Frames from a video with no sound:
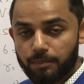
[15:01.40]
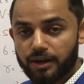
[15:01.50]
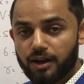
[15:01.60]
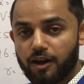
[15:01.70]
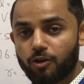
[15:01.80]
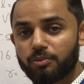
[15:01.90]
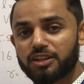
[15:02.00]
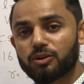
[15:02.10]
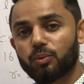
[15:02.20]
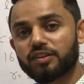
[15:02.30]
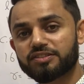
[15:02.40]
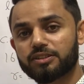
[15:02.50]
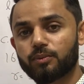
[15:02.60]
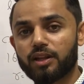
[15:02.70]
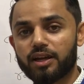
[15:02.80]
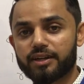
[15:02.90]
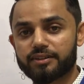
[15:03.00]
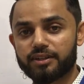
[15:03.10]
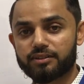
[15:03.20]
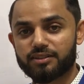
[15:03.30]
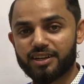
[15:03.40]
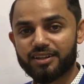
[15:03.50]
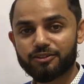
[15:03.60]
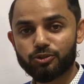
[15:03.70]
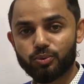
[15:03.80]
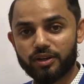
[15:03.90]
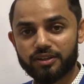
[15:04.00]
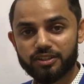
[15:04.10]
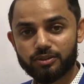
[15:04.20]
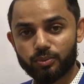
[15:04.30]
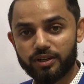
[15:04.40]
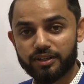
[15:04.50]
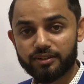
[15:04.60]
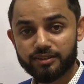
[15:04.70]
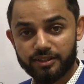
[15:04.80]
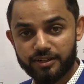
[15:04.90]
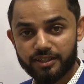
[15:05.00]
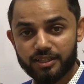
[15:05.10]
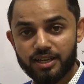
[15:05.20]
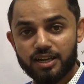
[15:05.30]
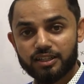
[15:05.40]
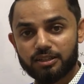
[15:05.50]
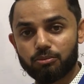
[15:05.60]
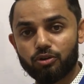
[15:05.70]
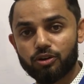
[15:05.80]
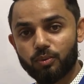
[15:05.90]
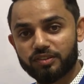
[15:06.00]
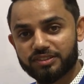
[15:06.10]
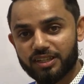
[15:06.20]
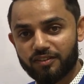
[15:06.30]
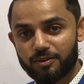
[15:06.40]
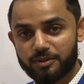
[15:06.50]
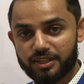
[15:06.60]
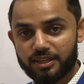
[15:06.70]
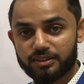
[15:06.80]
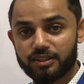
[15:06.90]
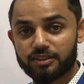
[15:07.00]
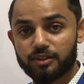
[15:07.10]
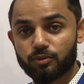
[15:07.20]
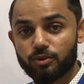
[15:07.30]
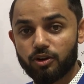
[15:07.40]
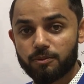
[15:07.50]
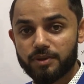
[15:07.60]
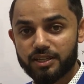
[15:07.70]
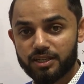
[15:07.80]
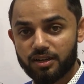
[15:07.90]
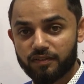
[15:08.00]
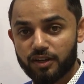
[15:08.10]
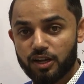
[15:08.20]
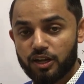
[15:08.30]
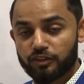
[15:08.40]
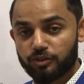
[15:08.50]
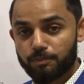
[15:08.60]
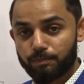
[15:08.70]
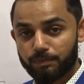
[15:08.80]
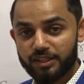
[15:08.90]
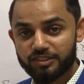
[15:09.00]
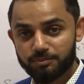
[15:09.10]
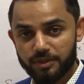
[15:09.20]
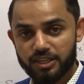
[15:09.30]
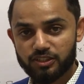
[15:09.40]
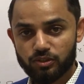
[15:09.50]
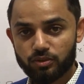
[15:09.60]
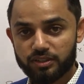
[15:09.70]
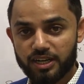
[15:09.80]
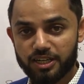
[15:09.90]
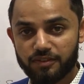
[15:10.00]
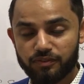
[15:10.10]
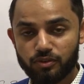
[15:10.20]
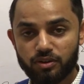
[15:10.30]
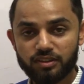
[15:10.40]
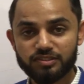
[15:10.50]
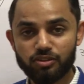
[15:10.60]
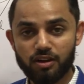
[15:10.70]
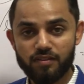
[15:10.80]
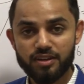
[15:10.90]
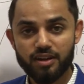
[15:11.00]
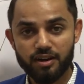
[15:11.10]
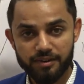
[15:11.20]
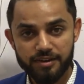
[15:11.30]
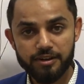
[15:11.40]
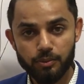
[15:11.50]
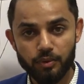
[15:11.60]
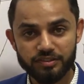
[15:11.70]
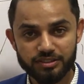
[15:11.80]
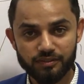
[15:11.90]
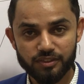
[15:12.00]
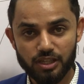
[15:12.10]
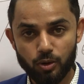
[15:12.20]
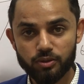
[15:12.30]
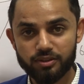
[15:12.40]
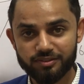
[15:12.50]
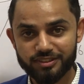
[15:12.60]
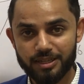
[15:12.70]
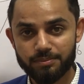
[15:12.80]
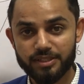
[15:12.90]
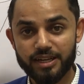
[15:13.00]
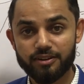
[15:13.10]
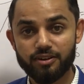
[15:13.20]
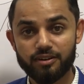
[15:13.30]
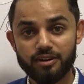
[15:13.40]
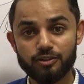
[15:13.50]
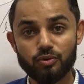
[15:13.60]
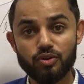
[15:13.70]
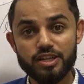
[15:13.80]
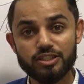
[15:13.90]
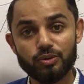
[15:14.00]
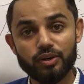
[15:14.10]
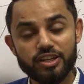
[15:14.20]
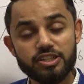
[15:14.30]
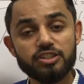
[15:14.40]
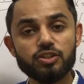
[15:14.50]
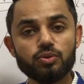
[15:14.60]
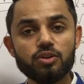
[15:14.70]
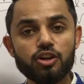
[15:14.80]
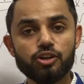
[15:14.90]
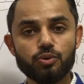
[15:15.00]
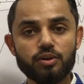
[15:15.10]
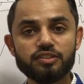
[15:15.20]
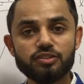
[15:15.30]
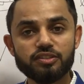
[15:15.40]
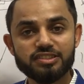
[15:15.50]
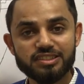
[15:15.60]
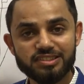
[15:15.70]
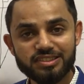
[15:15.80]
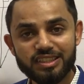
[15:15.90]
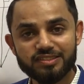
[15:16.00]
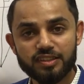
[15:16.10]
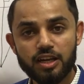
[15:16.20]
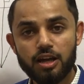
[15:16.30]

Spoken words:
But how many questions will I take? 10, 20, 30? The more question I will take, that there would not be enough. So please make sure that if you are solving 100 questions without concept, that are not going to lead you towards your success.